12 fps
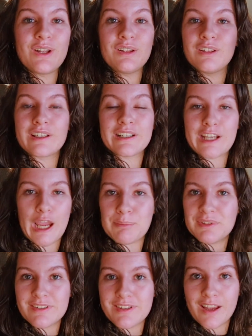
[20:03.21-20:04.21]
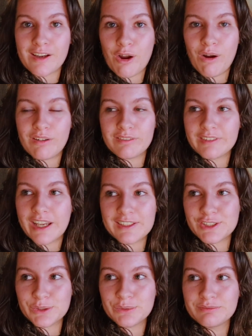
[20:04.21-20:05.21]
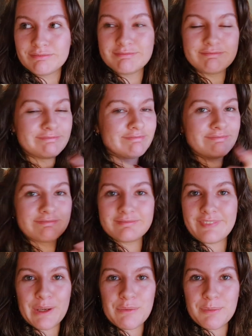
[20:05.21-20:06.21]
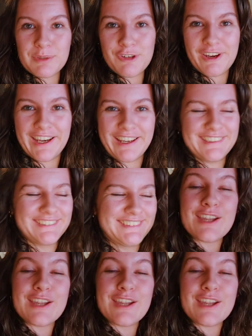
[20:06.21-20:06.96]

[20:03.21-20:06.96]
looking at cabins that I can't get to, that would be great.